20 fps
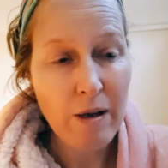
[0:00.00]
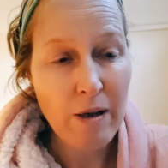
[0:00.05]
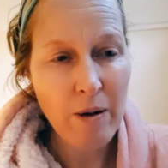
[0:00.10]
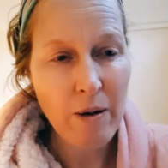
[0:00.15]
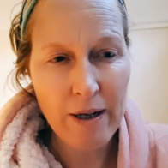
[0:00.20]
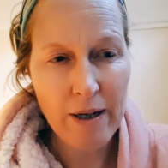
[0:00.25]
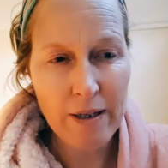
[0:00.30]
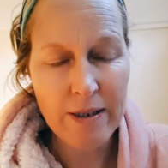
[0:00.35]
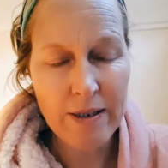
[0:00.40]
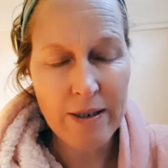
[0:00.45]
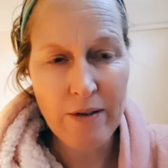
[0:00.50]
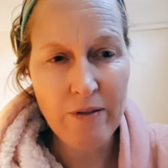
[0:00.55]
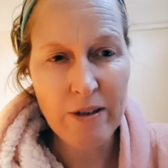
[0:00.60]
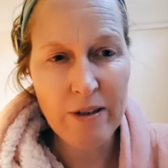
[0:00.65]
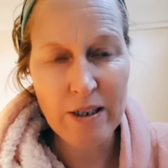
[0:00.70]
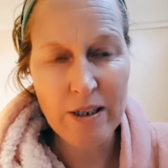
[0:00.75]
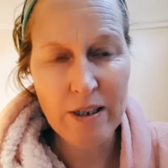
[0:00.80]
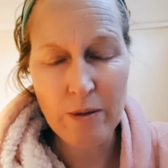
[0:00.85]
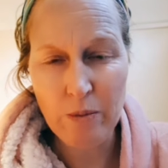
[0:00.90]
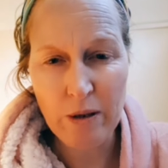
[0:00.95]
But I
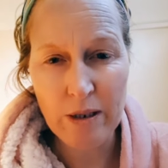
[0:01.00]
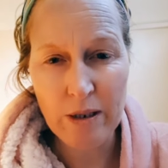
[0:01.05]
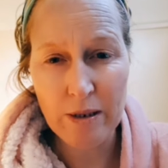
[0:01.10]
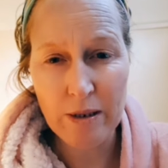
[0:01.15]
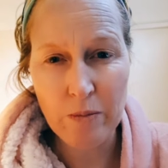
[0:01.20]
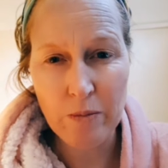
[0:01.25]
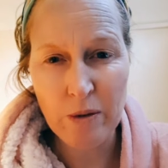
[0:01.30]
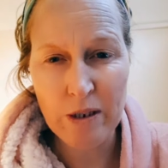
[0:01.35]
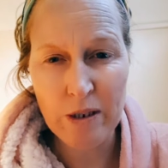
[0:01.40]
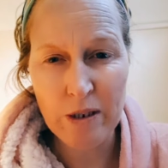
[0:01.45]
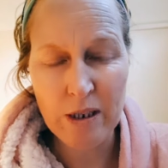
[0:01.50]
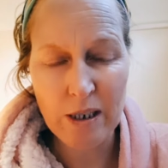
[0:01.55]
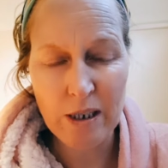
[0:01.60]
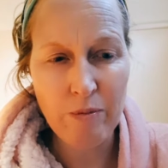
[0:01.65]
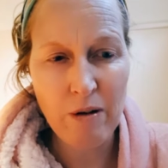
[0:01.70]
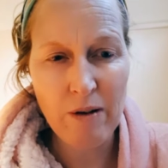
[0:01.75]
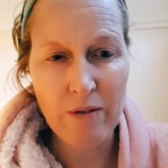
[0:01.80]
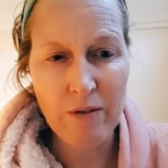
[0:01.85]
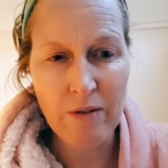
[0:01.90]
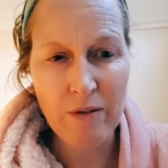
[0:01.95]
definitely did when I went to see a
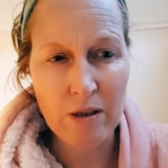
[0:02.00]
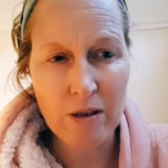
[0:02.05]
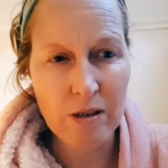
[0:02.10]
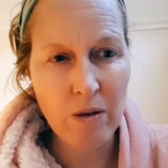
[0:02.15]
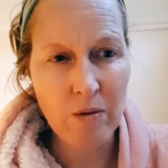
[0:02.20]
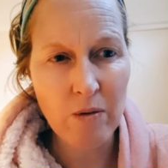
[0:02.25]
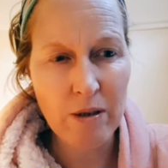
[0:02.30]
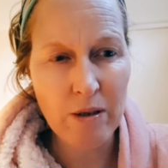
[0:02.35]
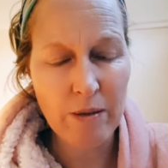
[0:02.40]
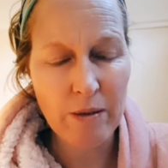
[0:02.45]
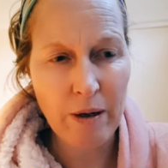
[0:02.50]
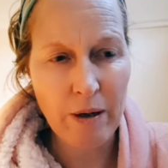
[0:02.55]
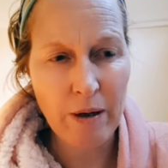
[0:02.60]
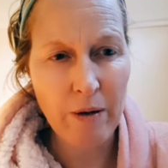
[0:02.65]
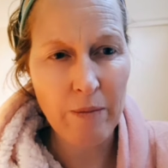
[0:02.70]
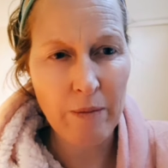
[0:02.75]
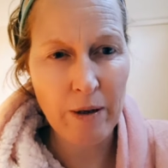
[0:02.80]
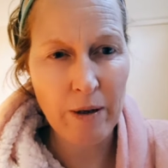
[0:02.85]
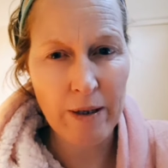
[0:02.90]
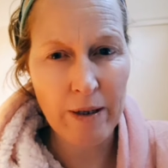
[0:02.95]
private consultant
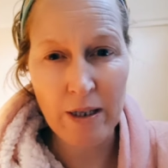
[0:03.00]
about my,